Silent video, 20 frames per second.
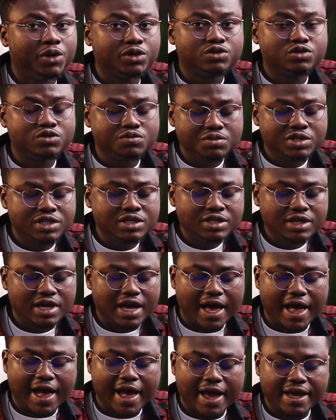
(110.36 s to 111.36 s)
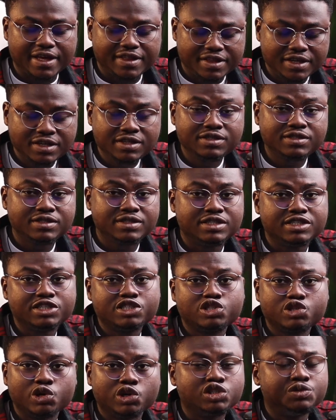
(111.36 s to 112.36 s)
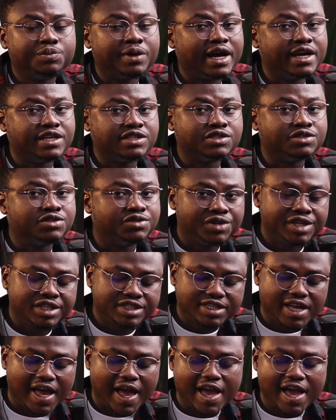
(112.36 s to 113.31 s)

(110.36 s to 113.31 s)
but to me, I think this touch bar is great.